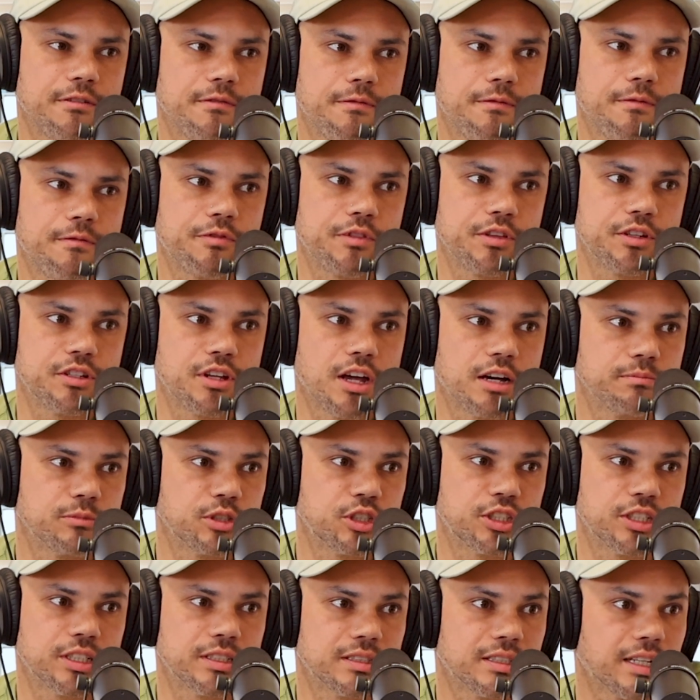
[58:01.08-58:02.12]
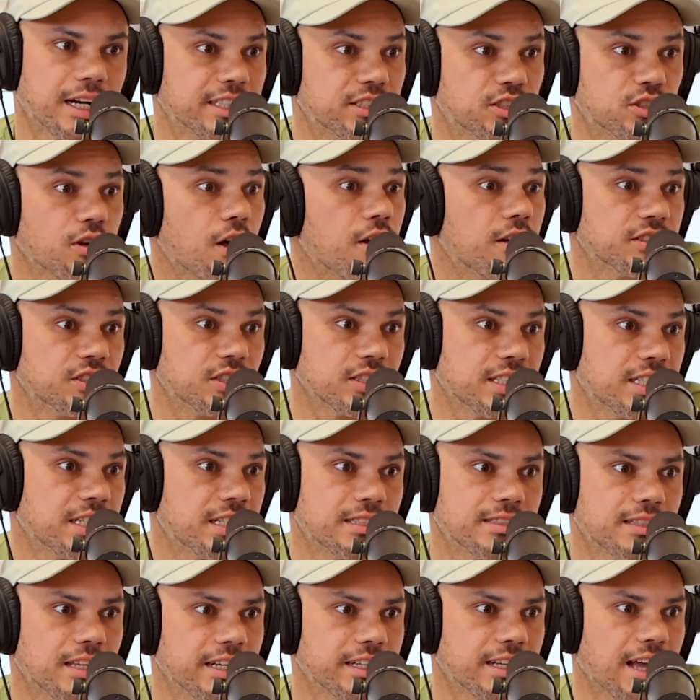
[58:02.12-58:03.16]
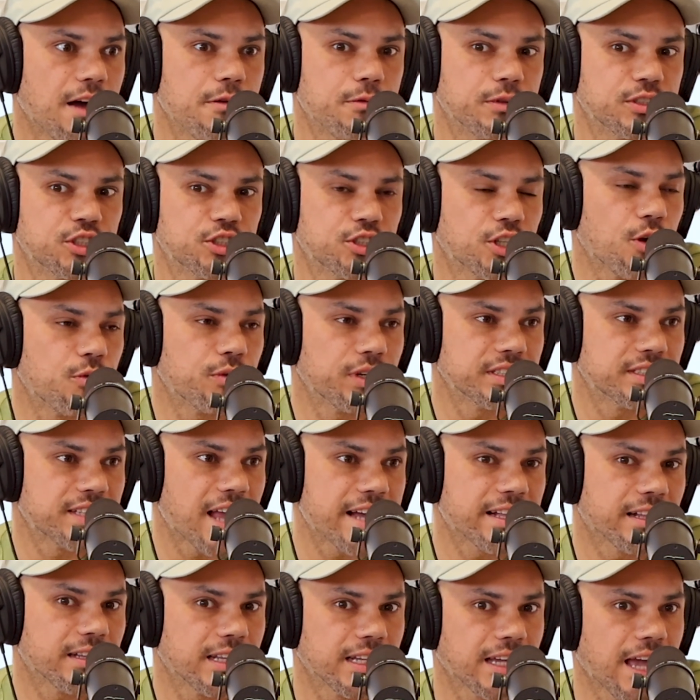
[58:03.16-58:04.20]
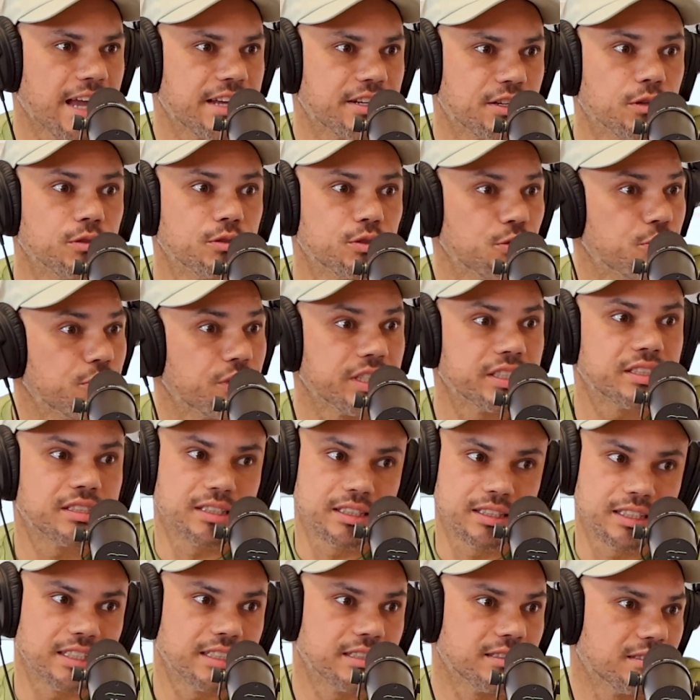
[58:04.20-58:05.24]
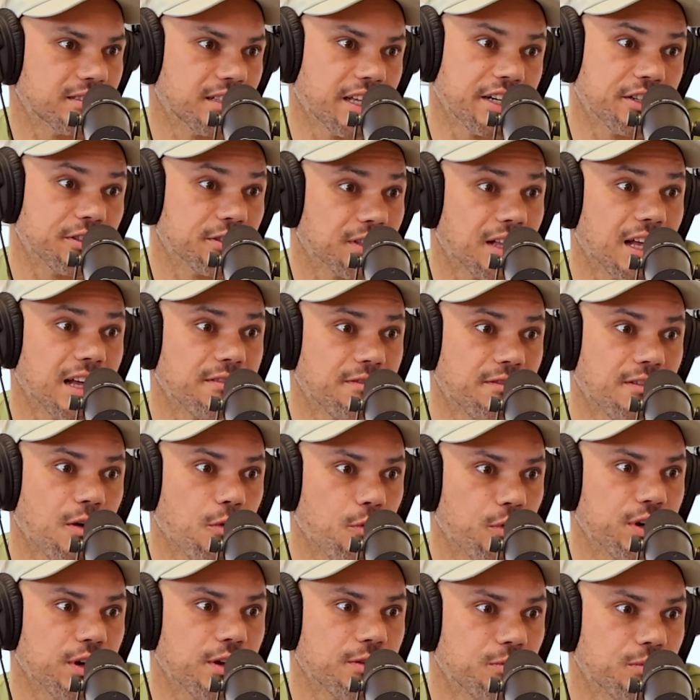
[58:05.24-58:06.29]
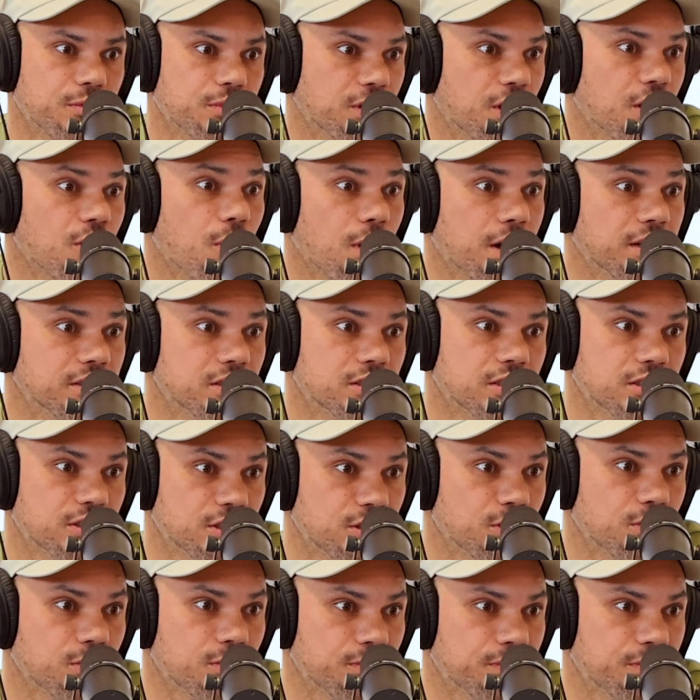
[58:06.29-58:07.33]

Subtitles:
of the dumb shit that I saw as a kid. Like I was shown exactly like, hey, don't do this, and then later in life, I want to go on to do